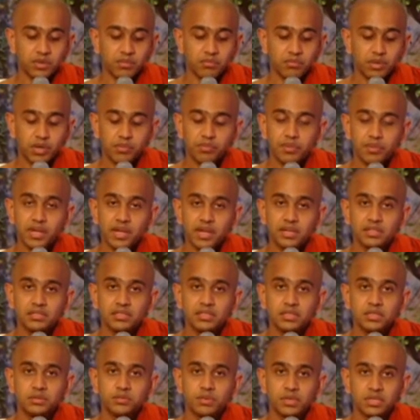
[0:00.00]
prepared
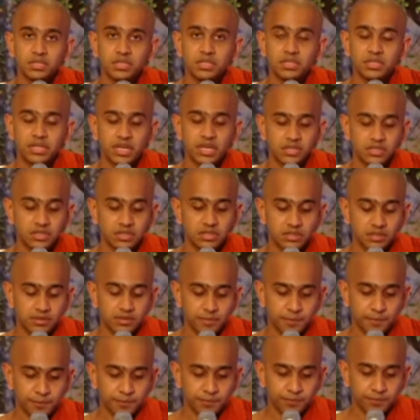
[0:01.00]
this presentation.
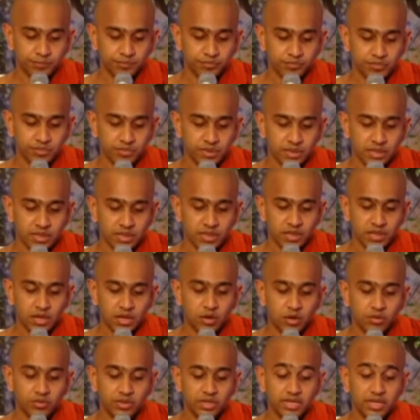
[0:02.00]

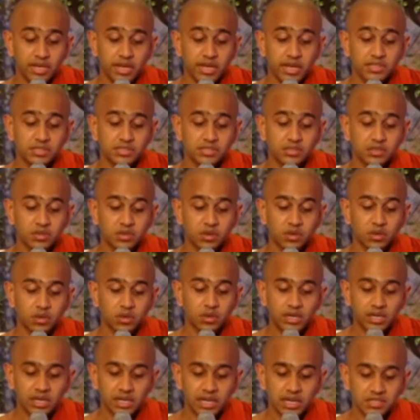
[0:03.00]
How he has
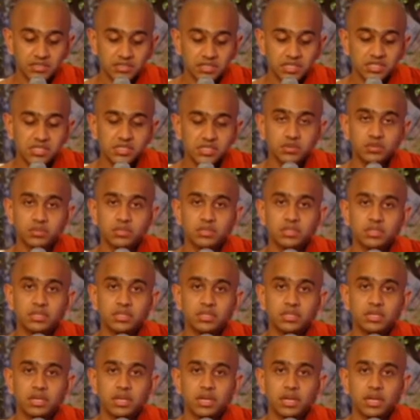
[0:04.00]
organized this sutta